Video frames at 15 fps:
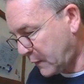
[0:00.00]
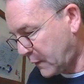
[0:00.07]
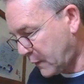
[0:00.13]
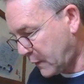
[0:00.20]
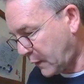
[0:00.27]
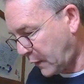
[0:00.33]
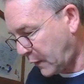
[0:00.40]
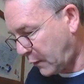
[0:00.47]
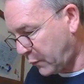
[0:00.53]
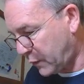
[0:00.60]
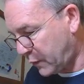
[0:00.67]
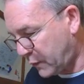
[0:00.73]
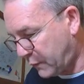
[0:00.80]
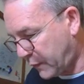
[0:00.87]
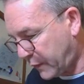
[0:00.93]
and we're going to
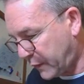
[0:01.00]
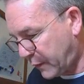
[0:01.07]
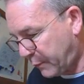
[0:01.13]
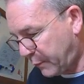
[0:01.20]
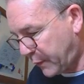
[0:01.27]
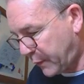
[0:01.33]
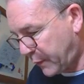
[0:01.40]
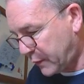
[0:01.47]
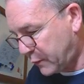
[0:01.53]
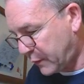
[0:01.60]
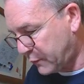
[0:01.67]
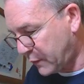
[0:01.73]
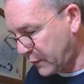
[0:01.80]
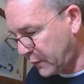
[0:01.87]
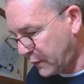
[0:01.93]
divide that by 12.
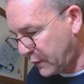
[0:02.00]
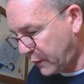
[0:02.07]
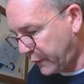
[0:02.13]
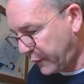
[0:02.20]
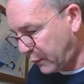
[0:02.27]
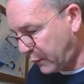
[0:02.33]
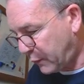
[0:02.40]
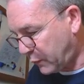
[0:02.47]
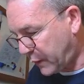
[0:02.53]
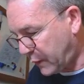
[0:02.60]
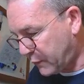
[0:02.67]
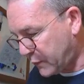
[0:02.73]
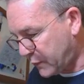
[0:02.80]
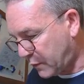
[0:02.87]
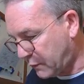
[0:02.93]
And that will give us
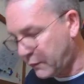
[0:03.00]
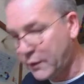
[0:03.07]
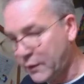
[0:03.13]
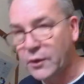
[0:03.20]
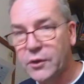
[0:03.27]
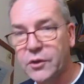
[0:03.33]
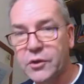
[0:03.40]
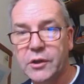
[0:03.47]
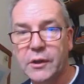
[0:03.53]
our inertia